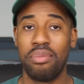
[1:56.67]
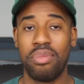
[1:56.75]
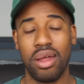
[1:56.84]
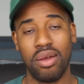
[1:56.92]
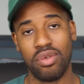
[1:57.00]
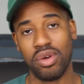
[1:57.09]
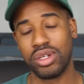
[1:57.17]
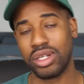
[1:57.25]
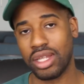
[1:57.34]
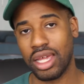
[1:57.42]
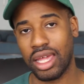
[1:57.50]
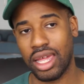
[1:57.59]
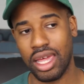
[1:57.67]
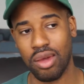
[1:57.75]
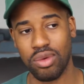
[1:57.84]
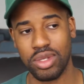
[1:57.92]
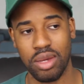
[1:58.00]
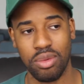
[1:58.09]
but unfortunately he
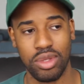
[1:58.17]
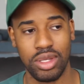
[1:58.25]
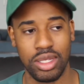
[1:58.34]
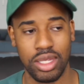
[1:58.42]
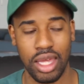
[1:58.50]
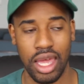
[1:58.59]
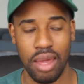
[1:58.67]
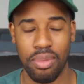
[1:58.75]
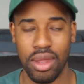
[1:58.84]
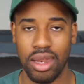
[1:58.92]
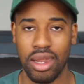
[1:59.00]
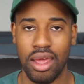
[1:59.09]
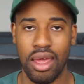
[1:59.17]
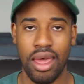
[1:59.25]
was able to escape and